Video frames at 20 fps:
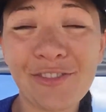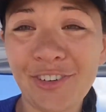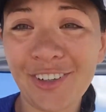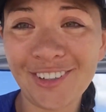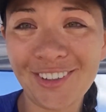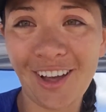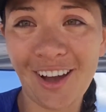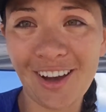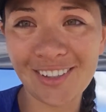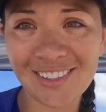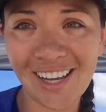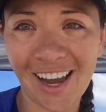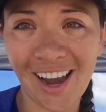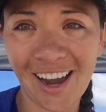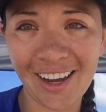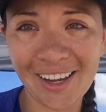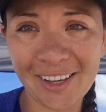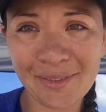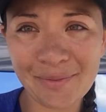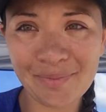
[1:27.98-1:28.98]
for a long
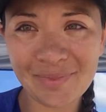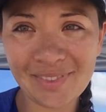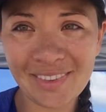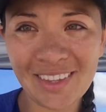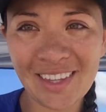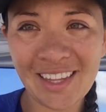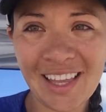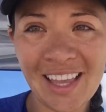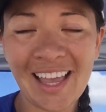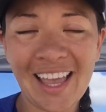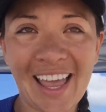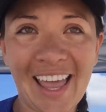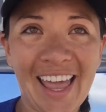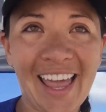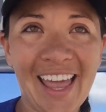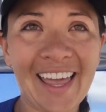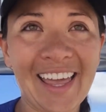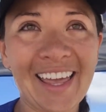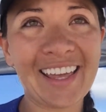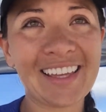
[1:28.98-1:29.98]
time
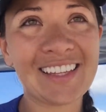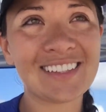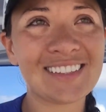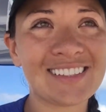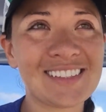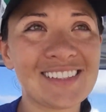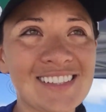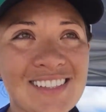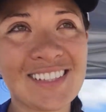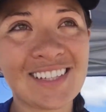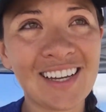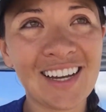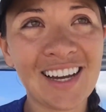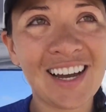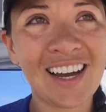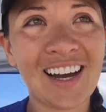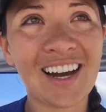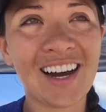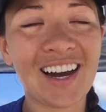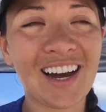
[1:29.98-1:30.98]
and
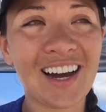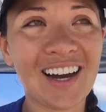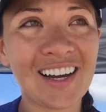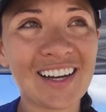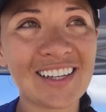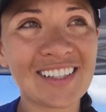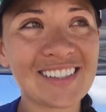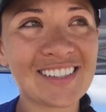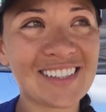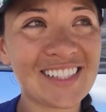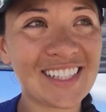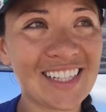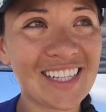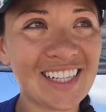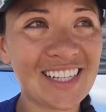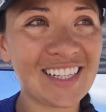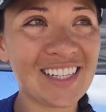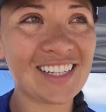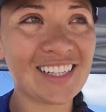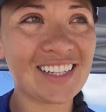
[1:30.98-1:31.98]
I
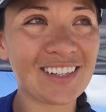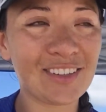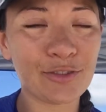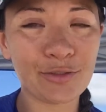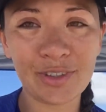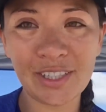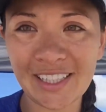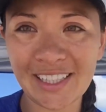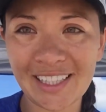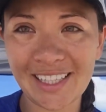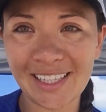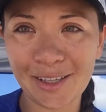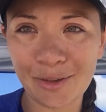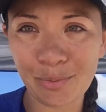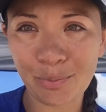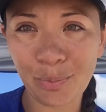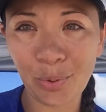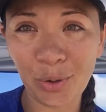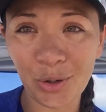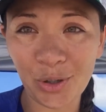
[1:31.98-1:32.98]
didn't really
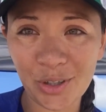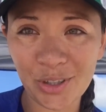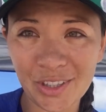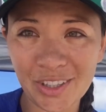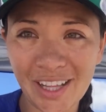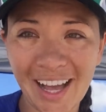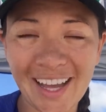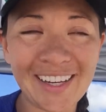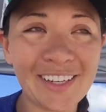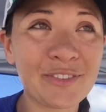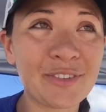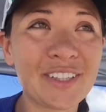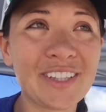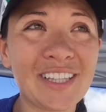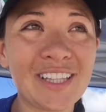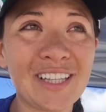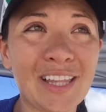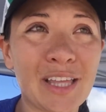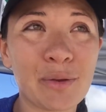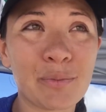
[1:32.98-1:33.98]
pull, I didn't
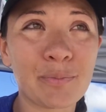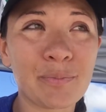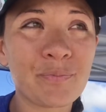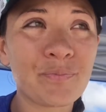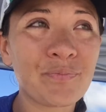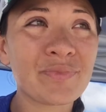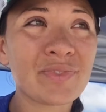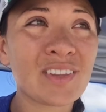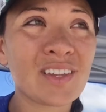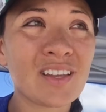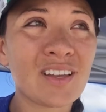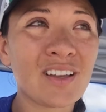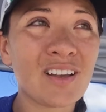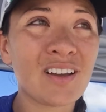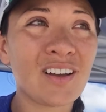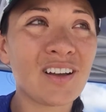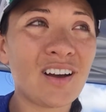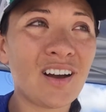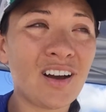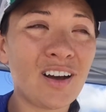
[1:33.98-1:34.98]
really like
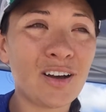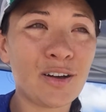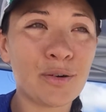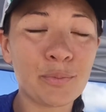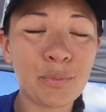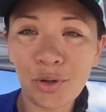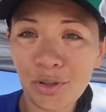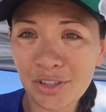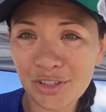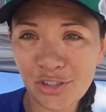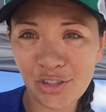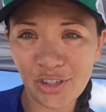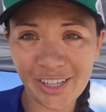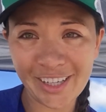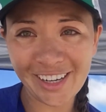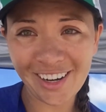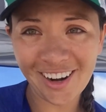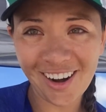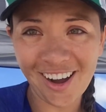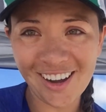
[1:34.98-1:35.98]
um, pull the
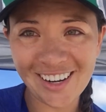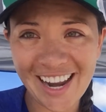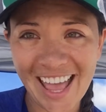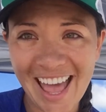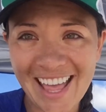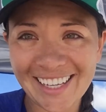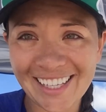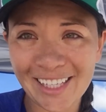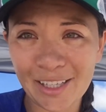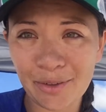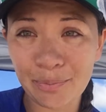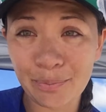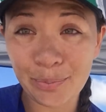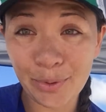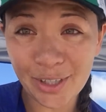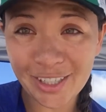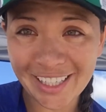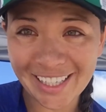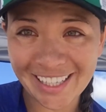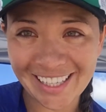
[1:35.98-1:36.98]
trigger on any
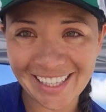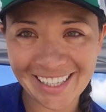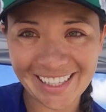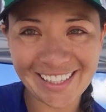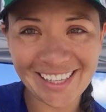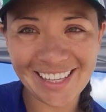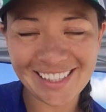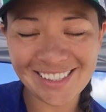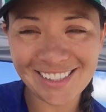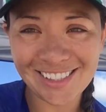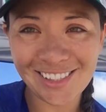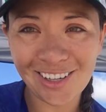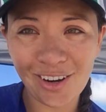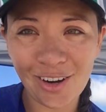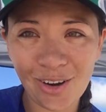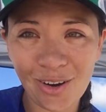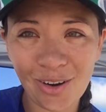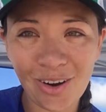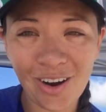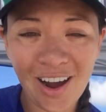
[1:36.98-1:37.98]
booking and
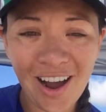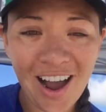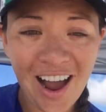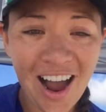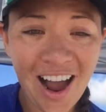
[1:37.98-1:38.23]
so